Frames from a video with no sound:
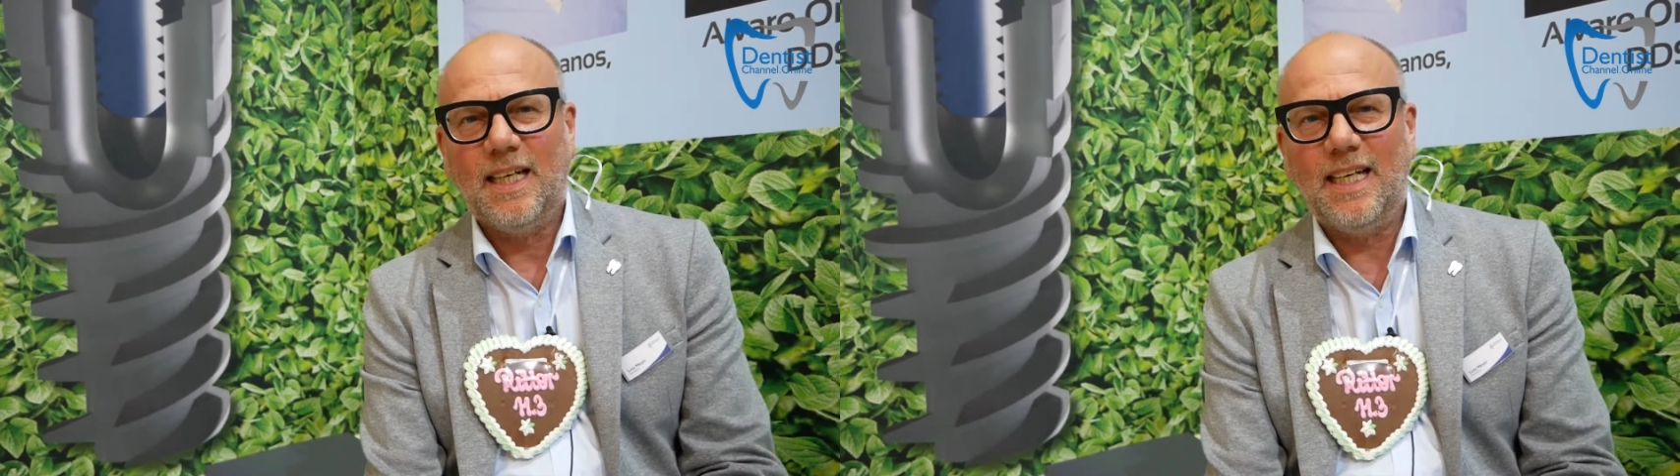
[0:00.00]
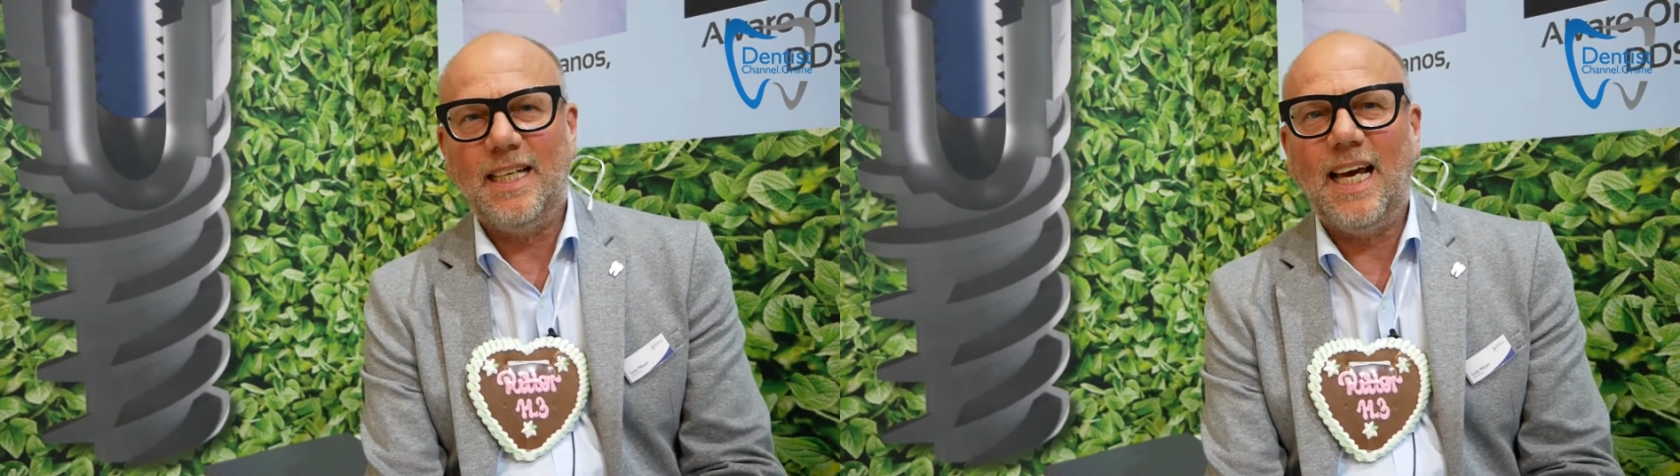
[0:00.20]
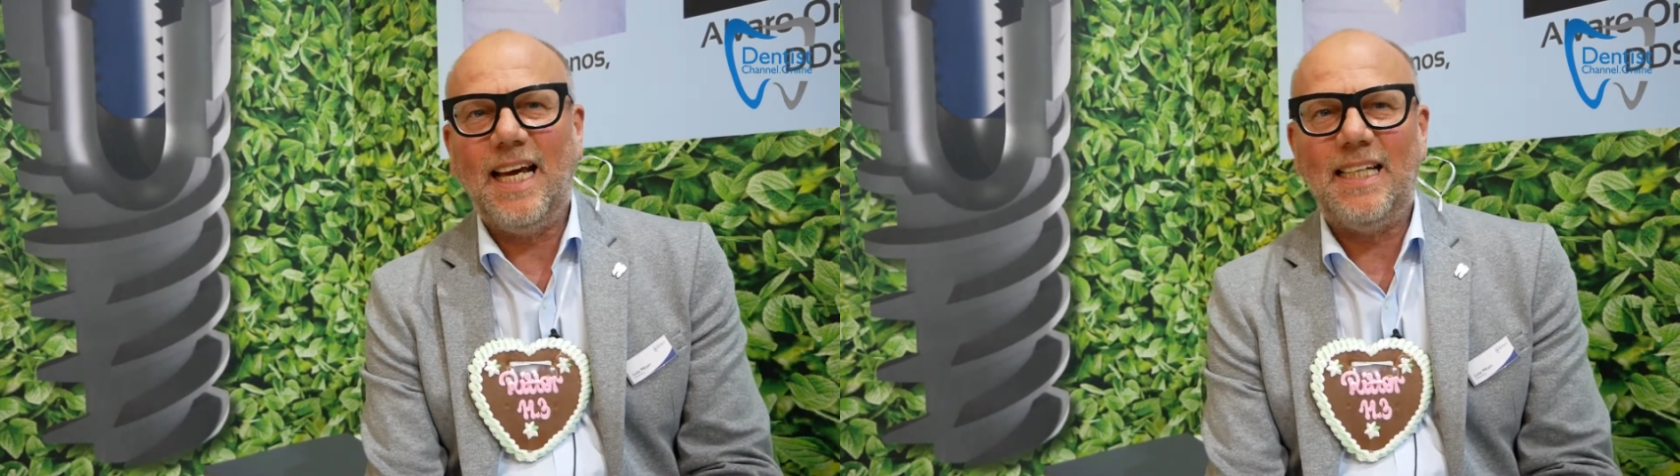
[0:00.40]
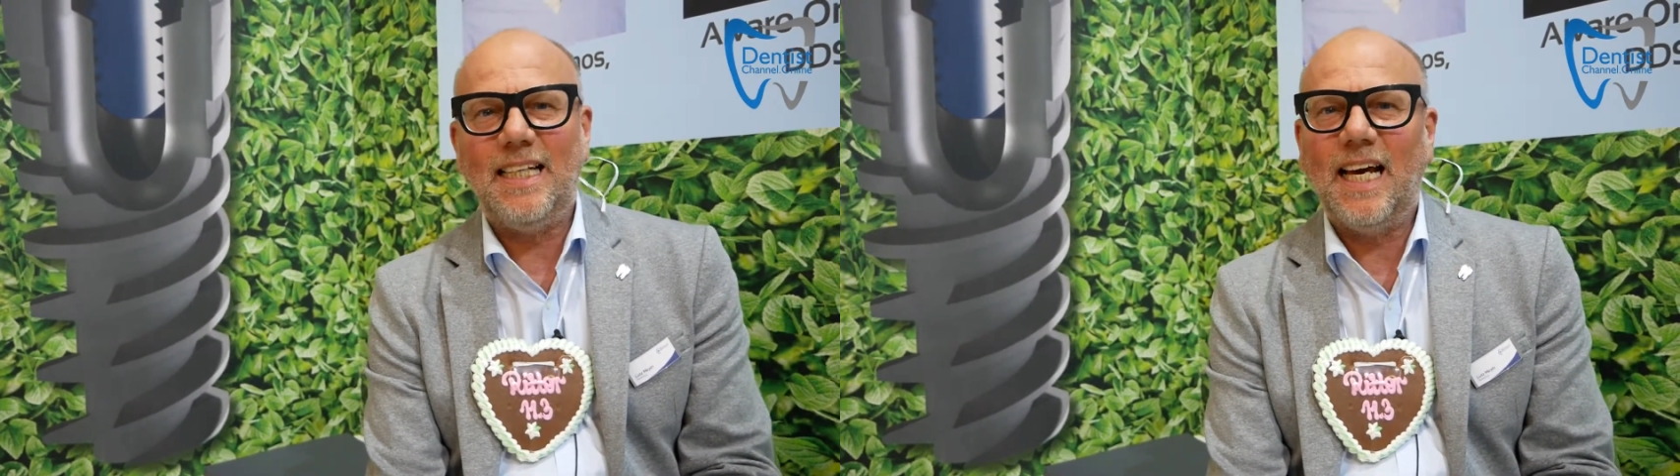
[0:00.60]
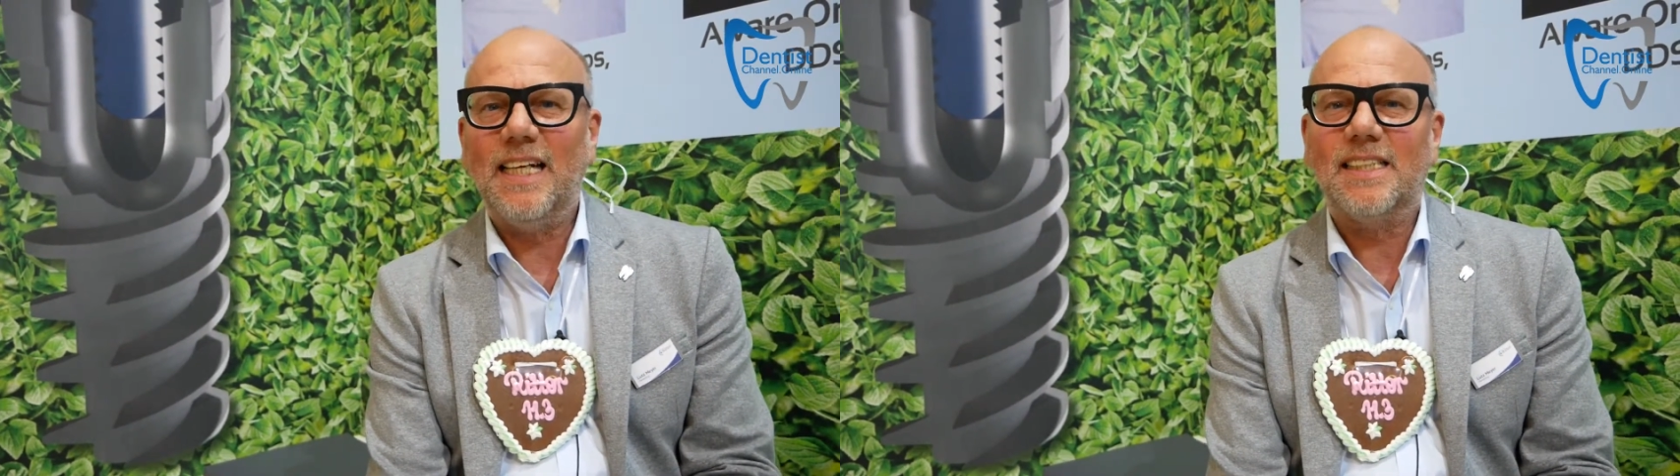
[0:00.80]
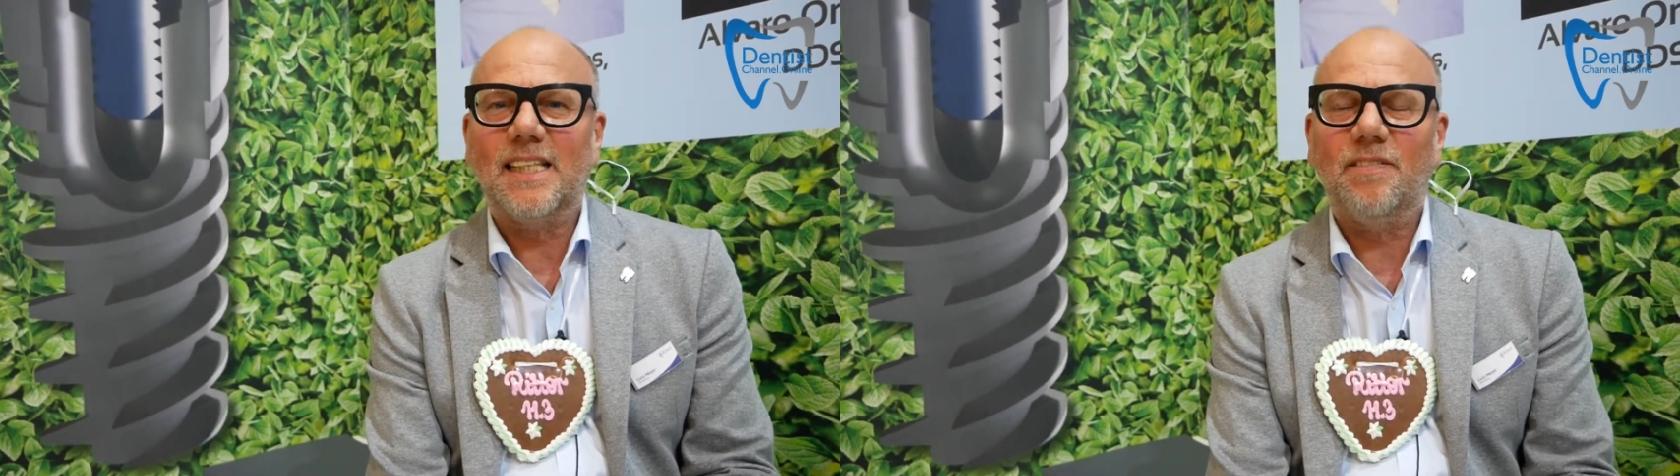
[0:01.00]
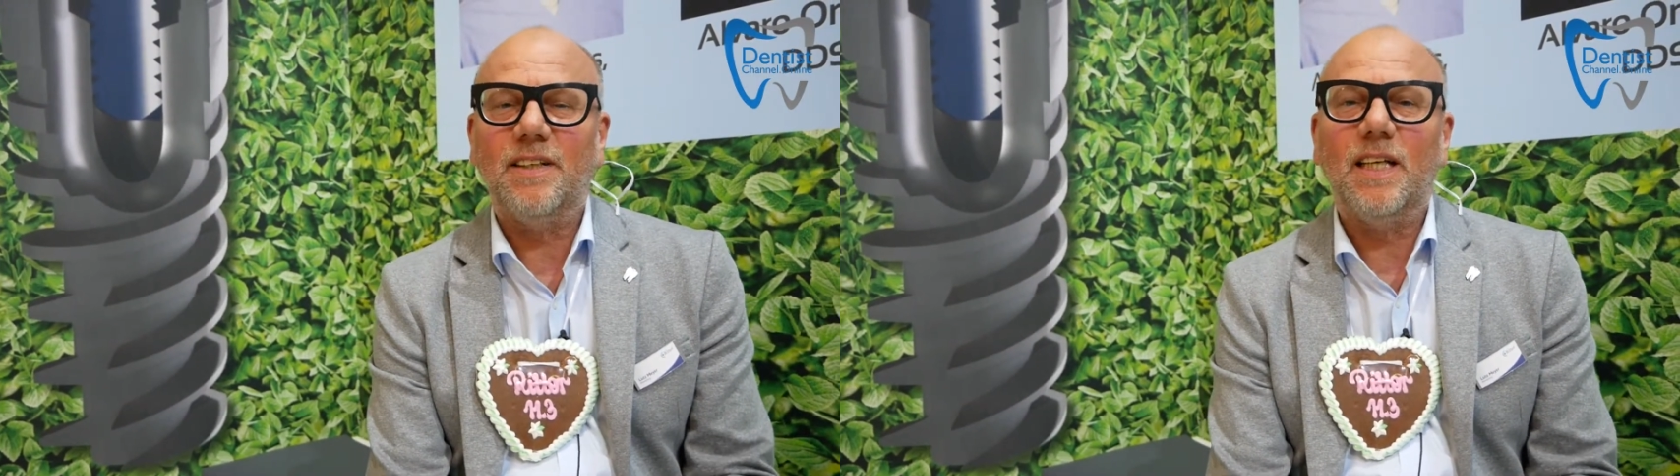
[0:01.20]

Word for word: in 1887